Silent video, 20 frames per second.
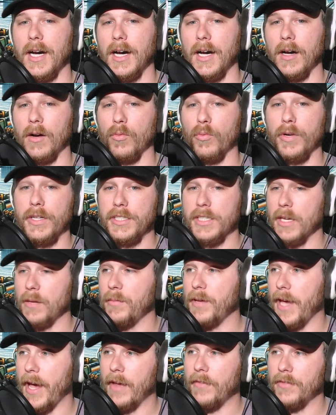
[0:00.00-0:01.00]
which can
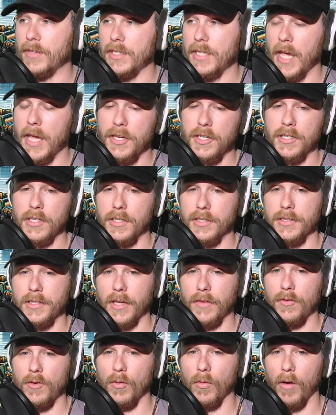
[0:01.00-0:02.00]
be advantageous
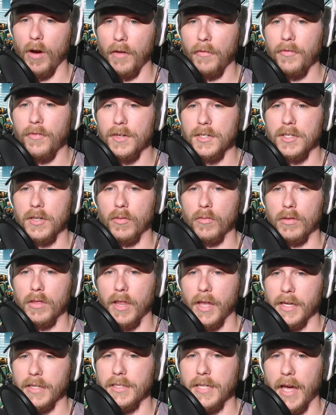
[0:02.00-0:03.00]
if you are fishing with
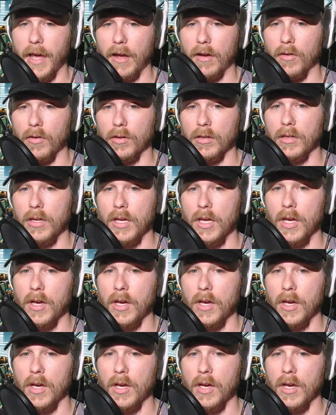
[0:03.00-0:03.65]
light tackle